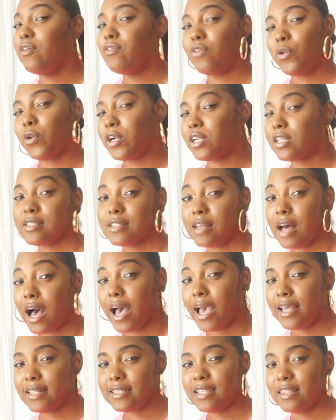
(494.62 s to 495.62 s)
four
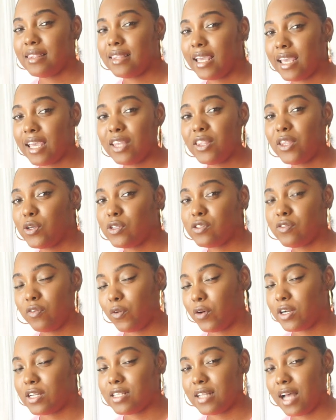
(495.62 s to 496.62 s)
designs and thinking those
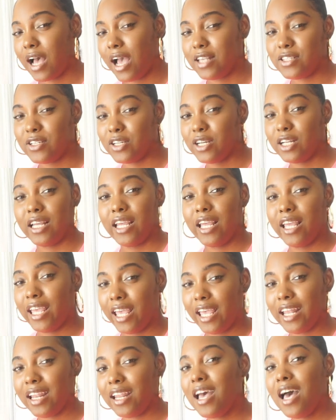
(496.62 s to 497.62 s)
four designs are going to
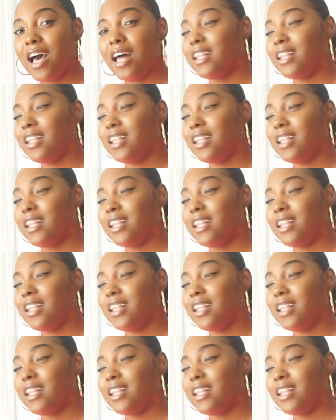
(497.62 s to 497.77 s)
hit,